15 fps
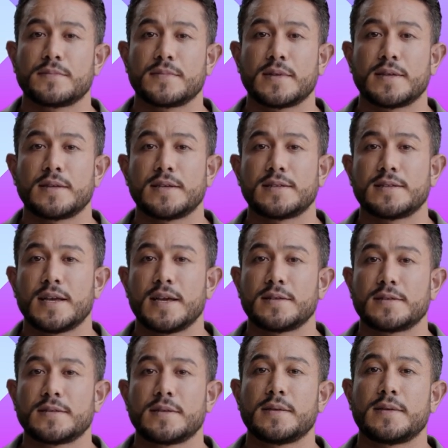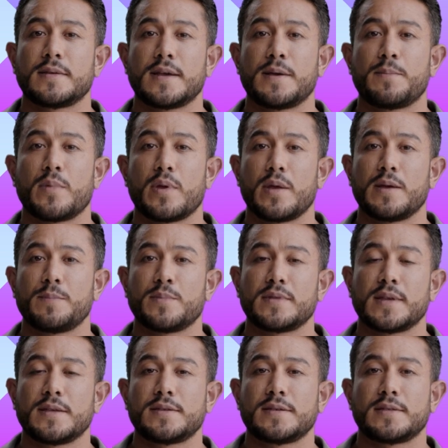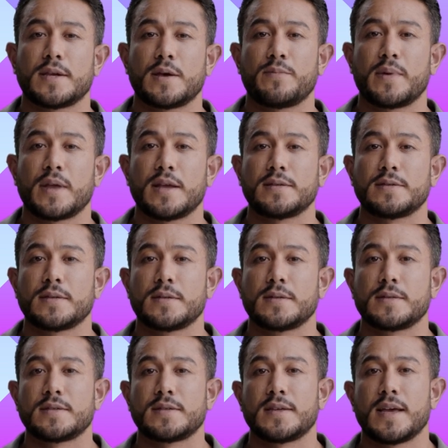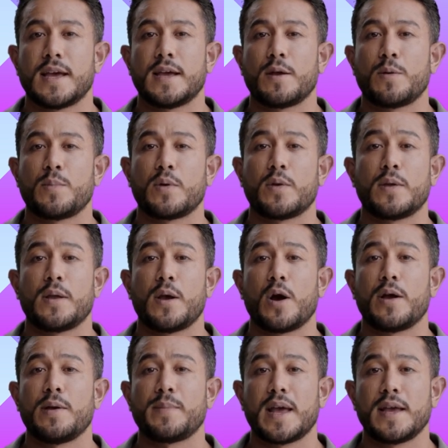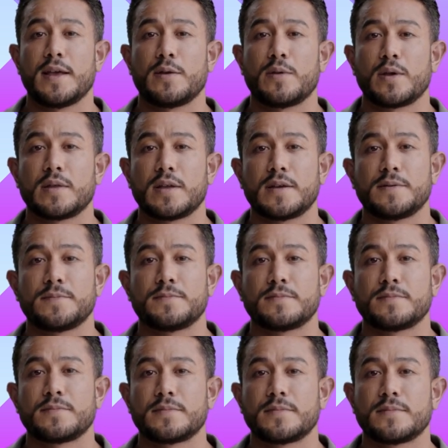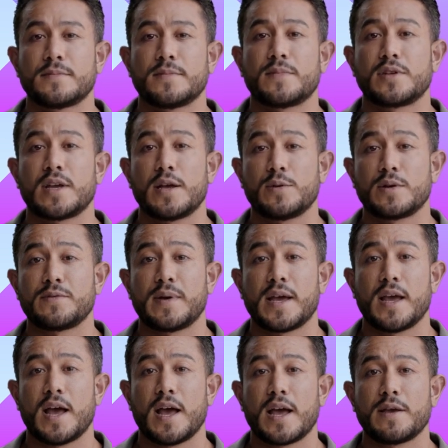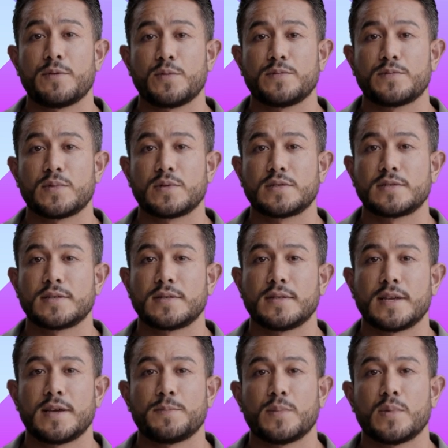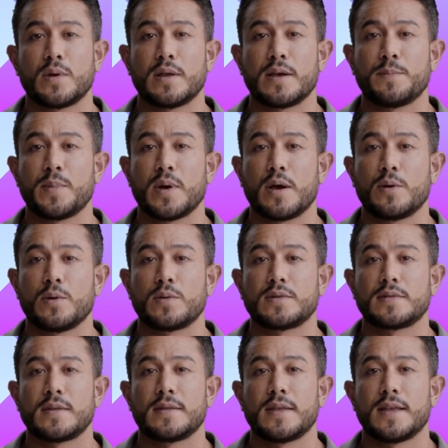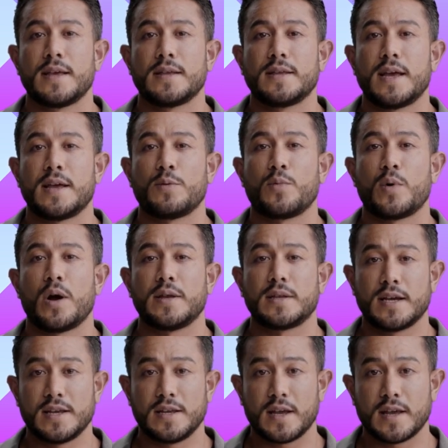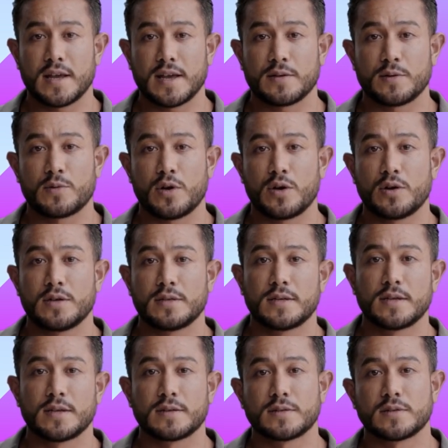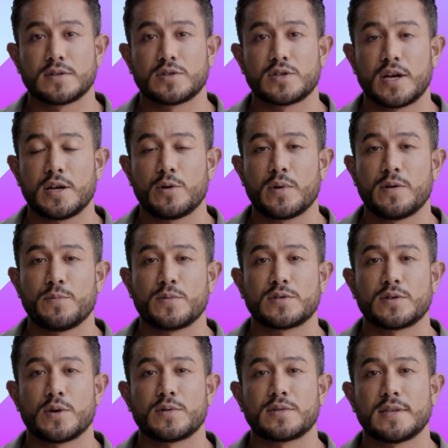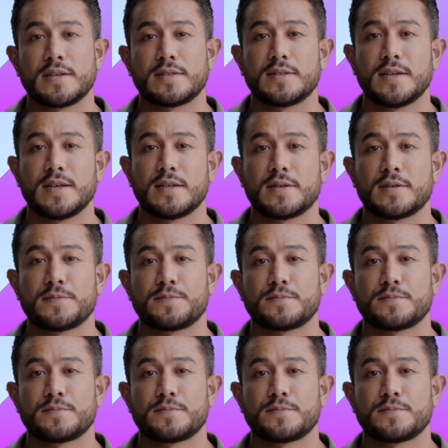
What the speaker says: In this sense, deep learning presents itself as scalable automatic learning. Generative AI refers to deep learning models that can take raw data and learn to generate results as needed.